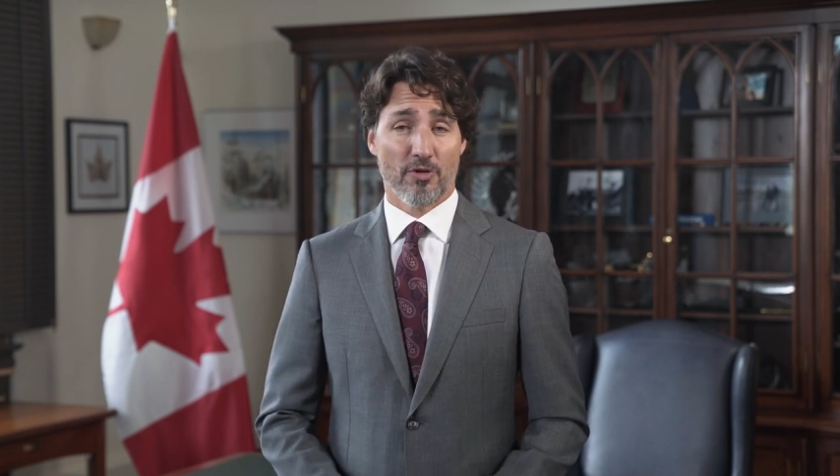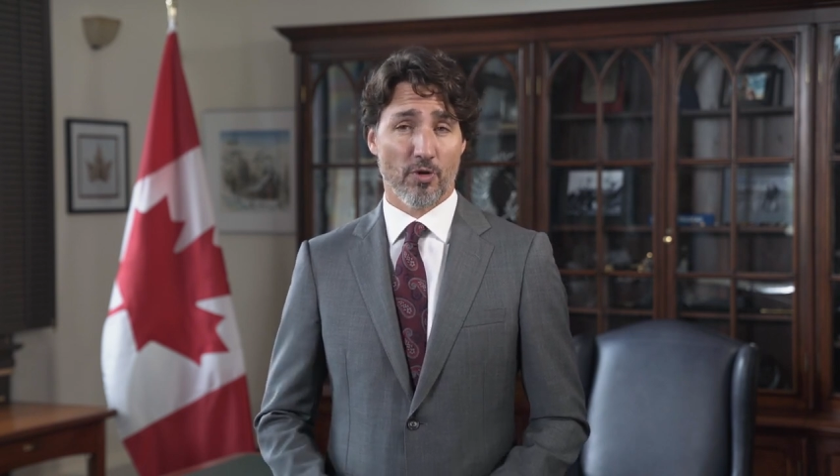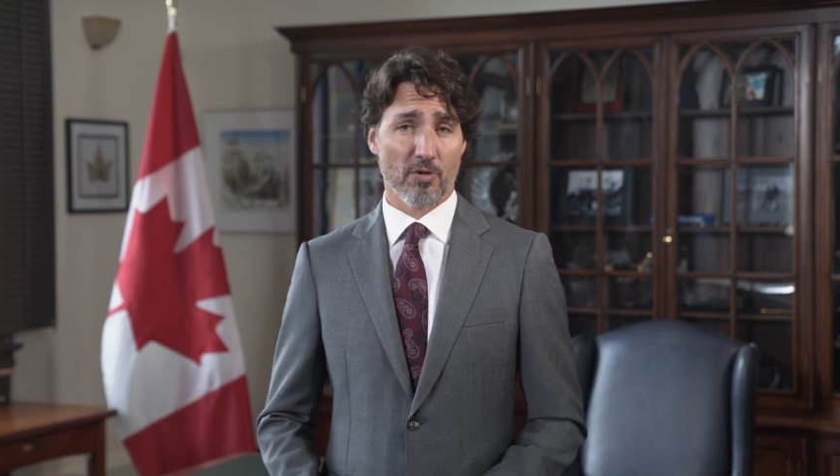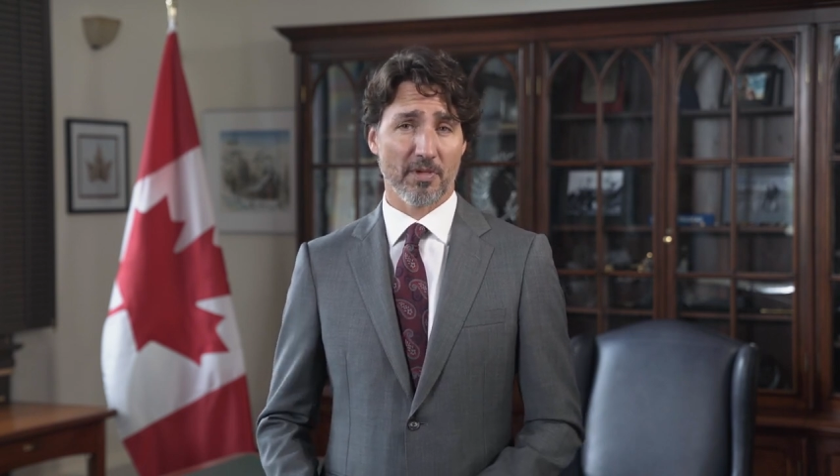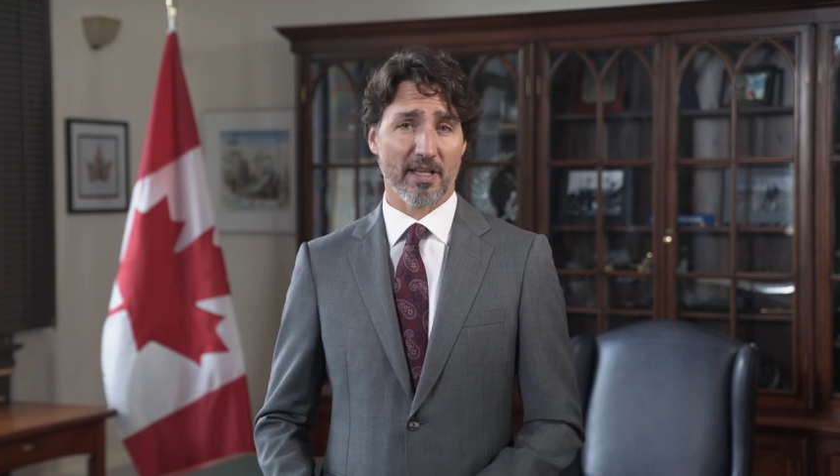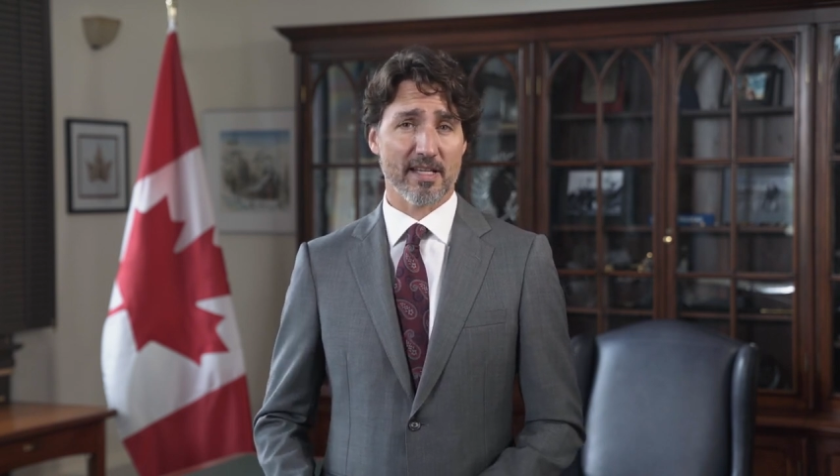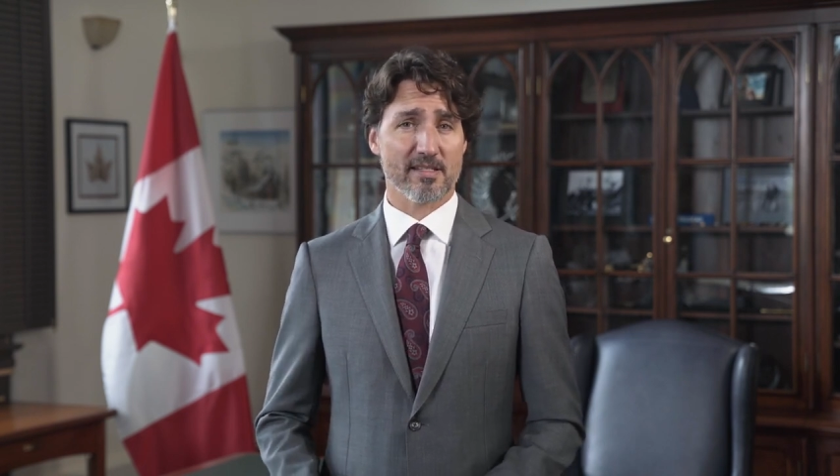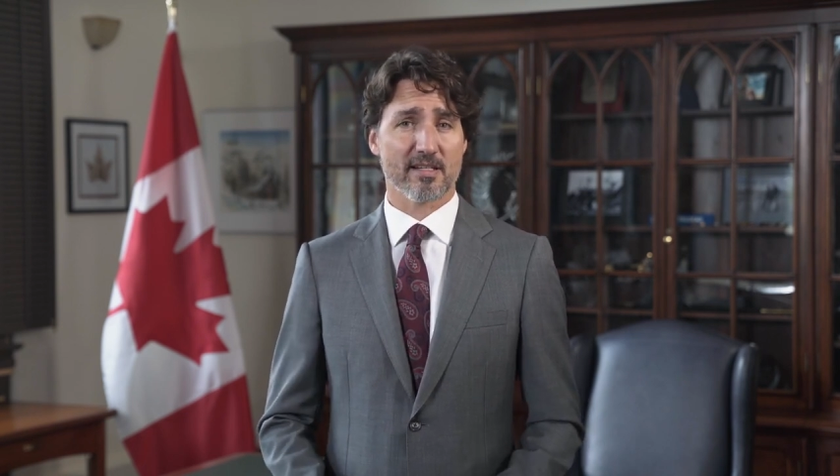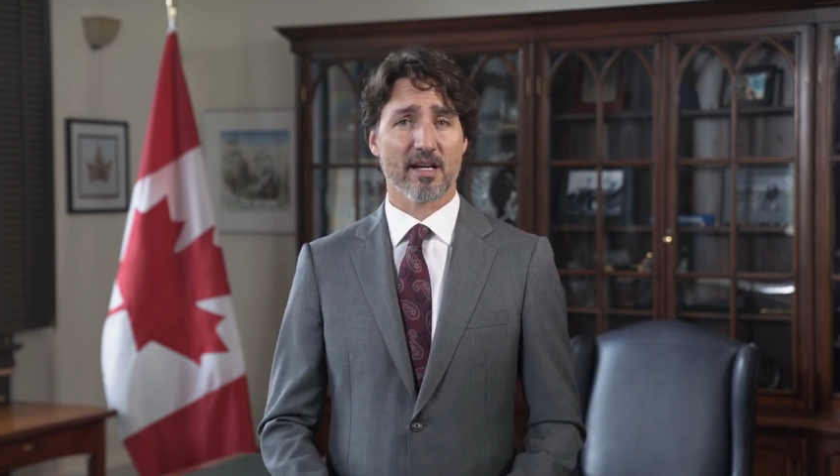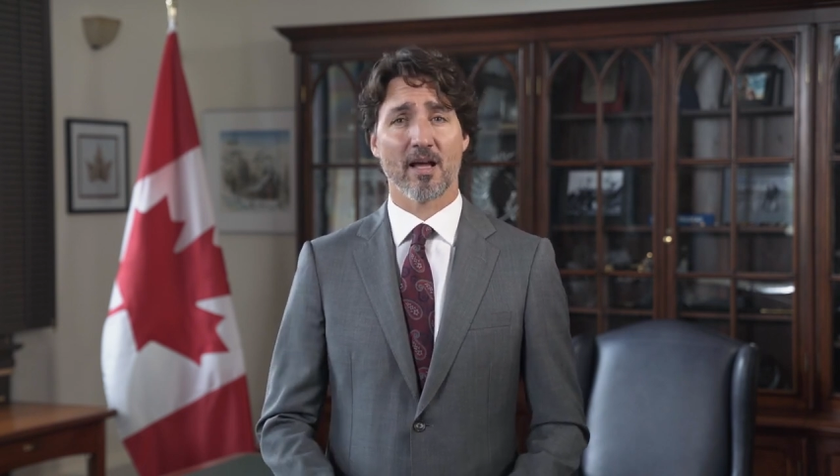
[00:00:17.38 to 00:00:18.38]
Normally,
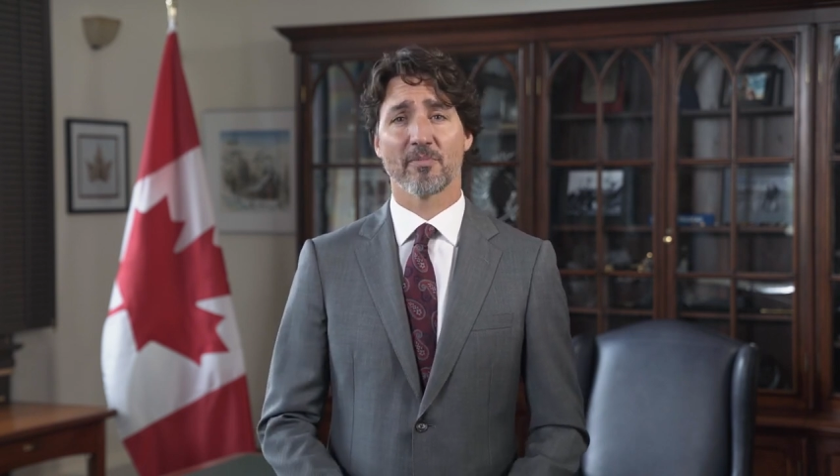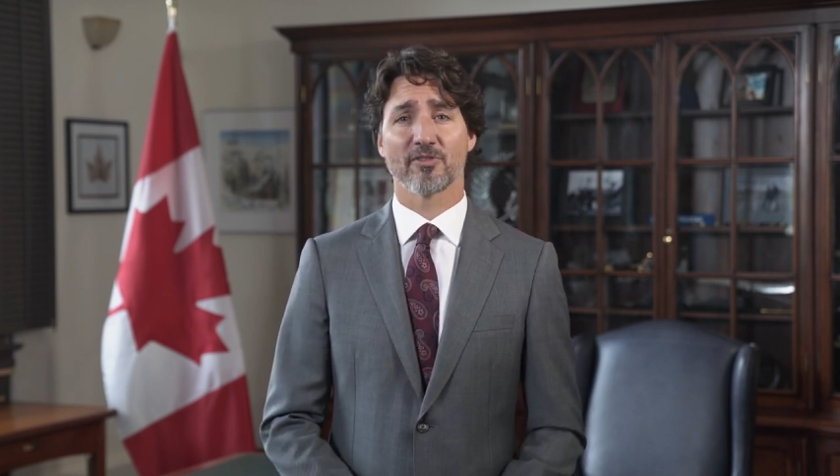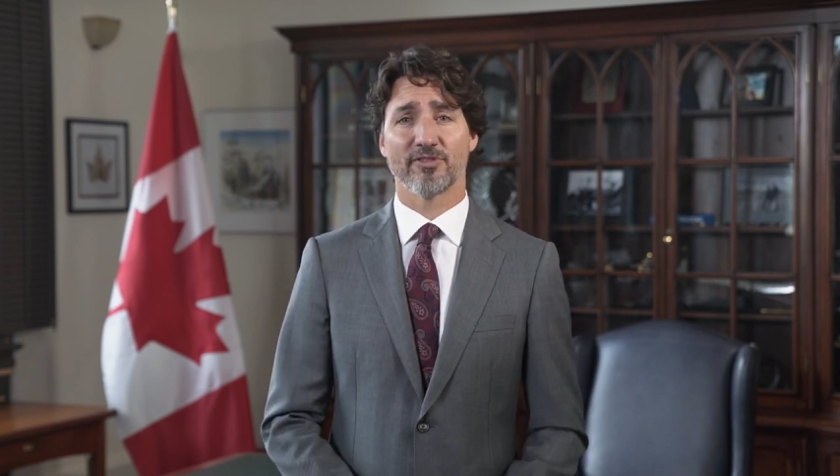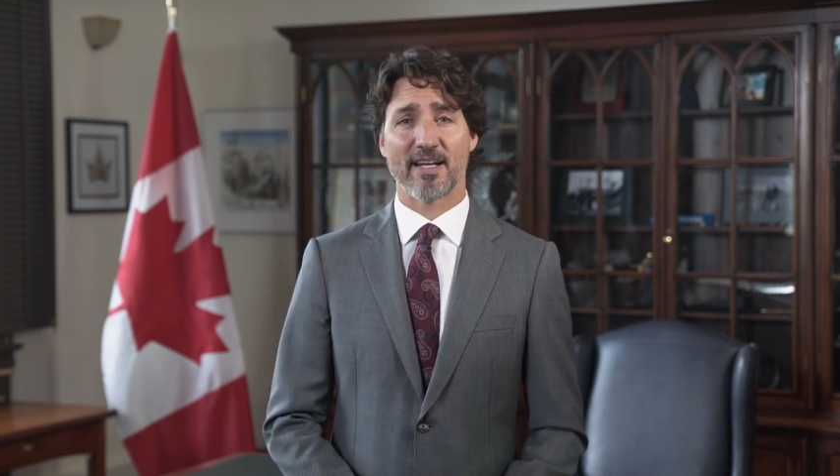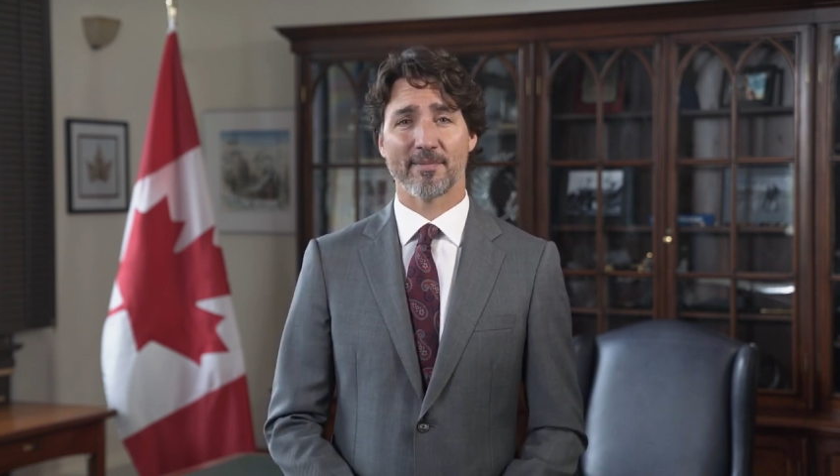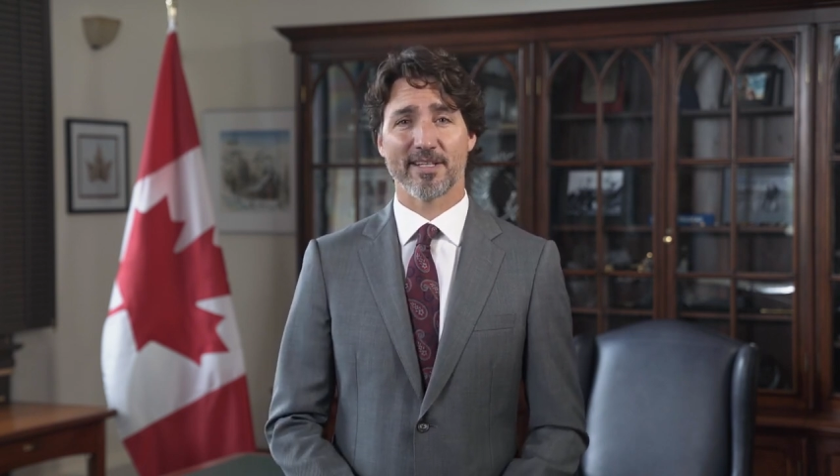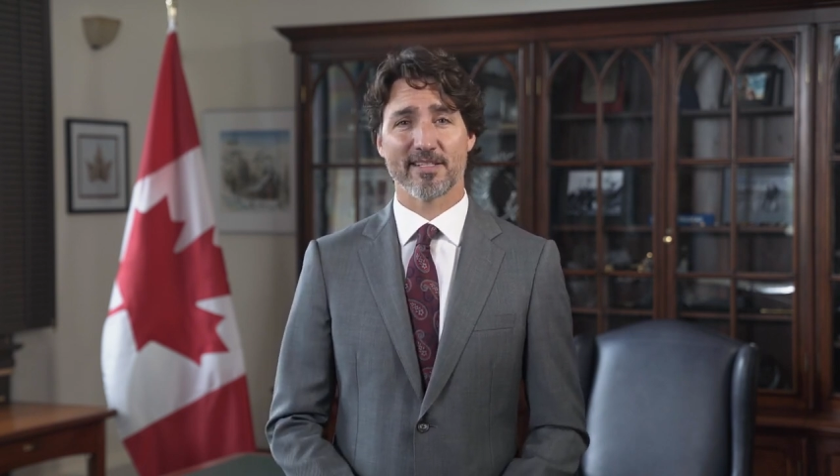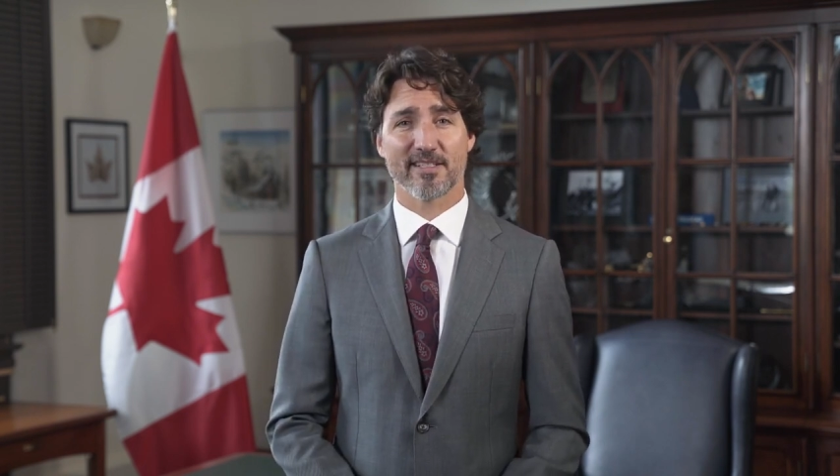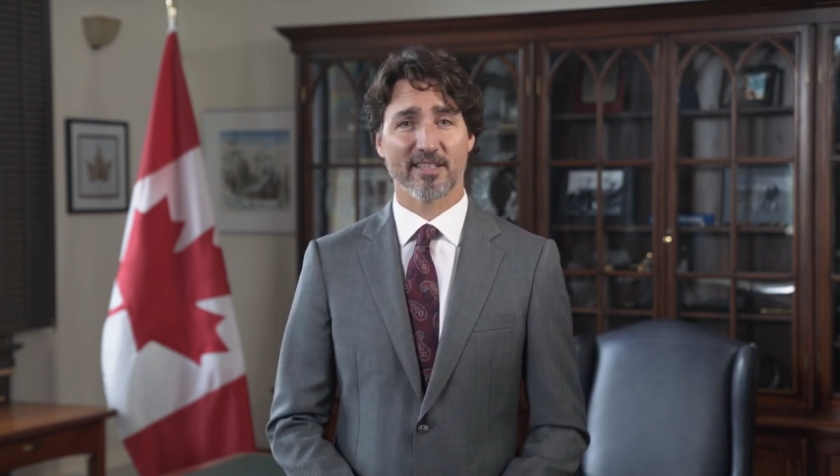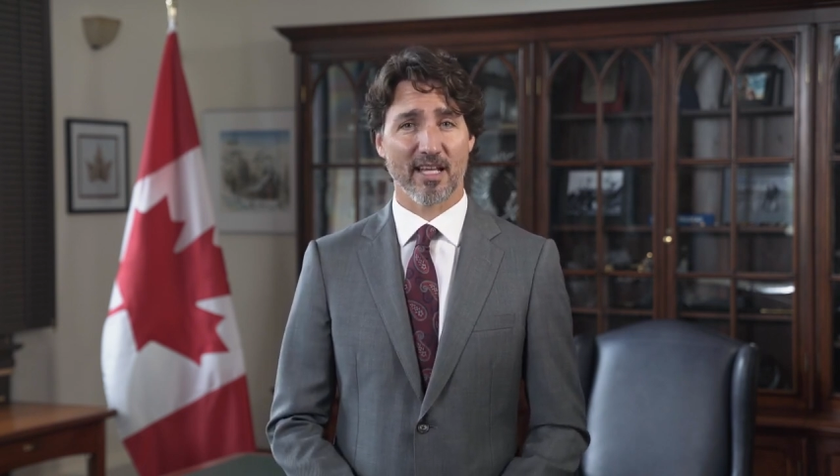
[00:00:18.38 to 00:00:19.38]
it's a time for
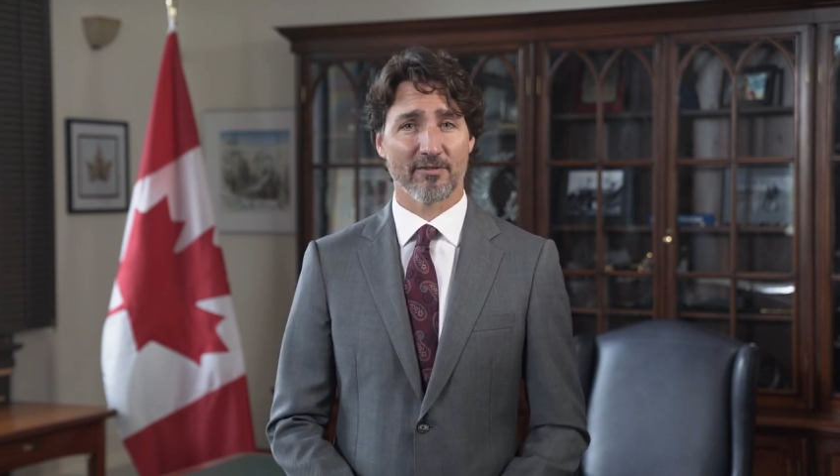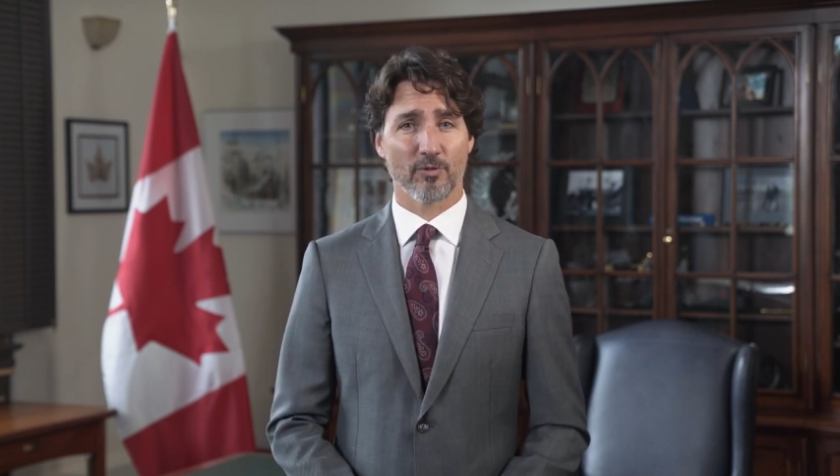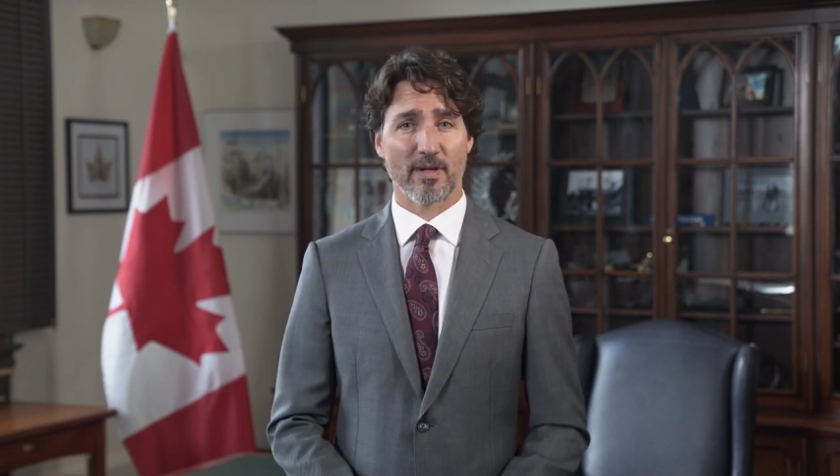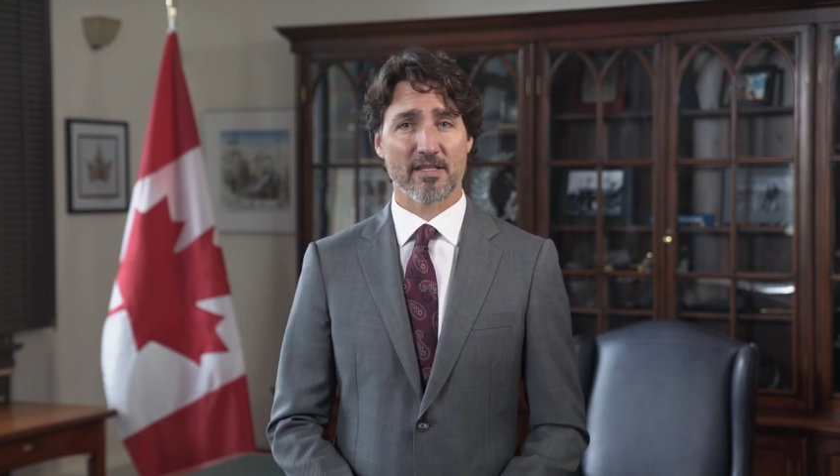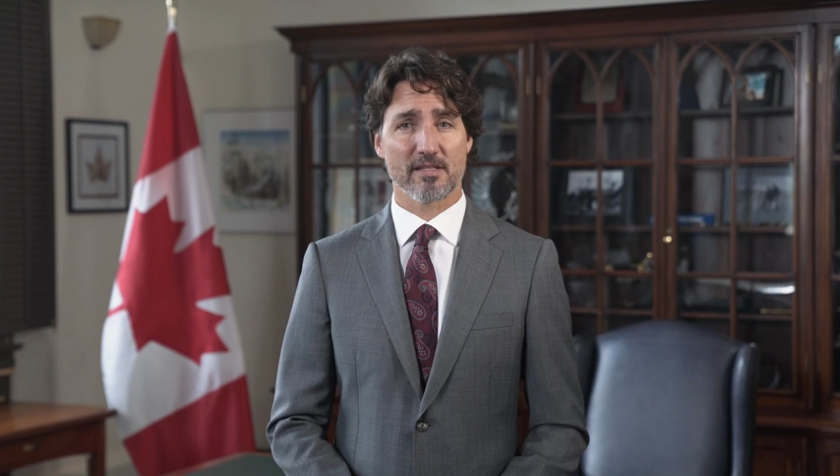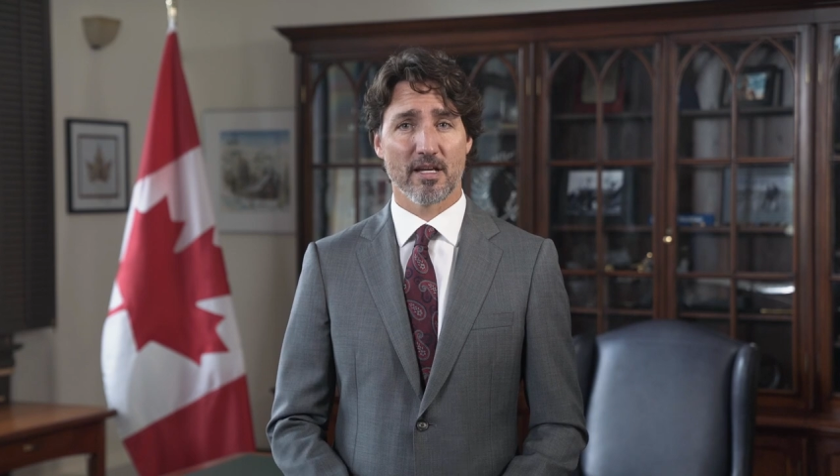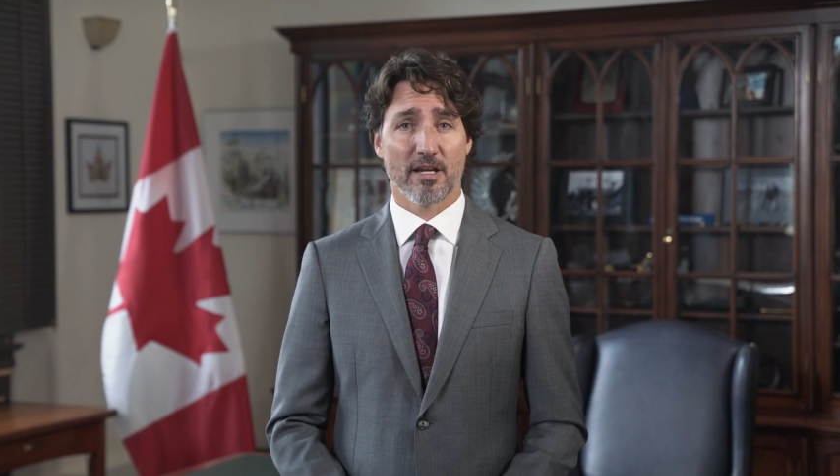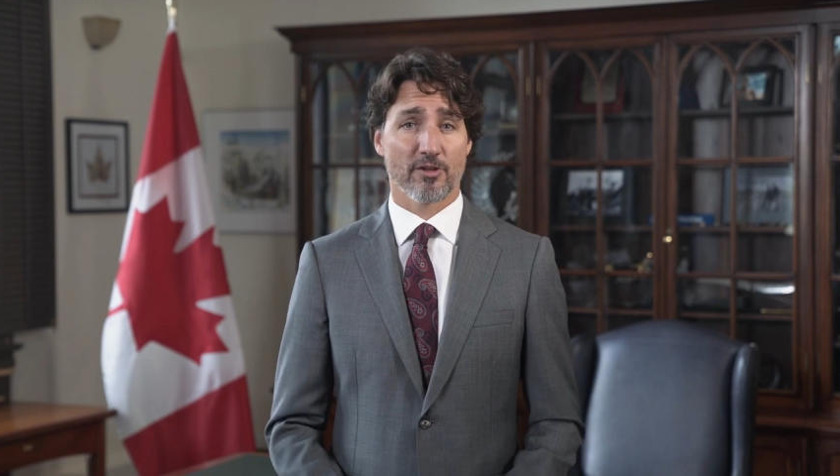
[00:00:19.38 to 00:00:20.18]
families and loved ones